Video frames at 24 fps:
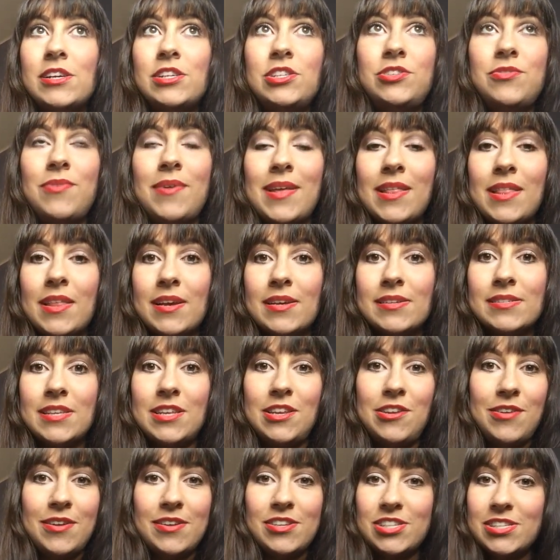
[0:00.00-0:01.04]
doing things
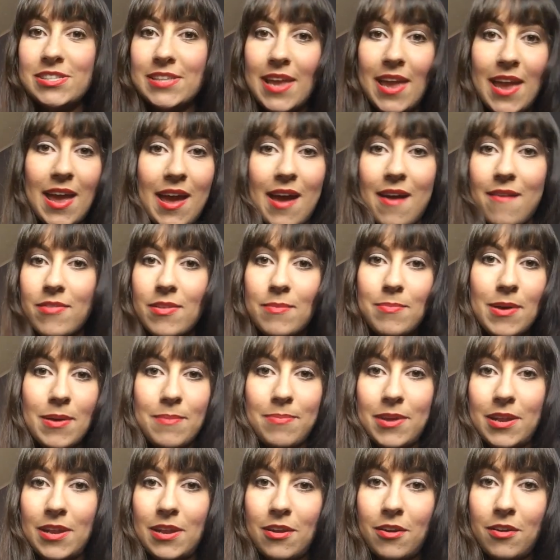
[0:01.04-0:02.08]
and you just can't have the
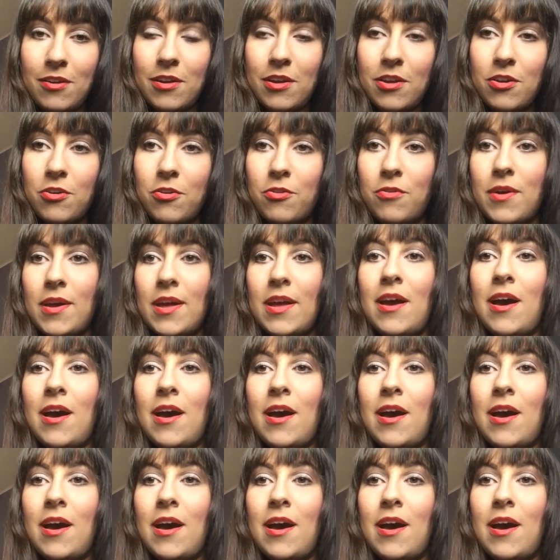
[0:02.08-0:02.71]
puppy near you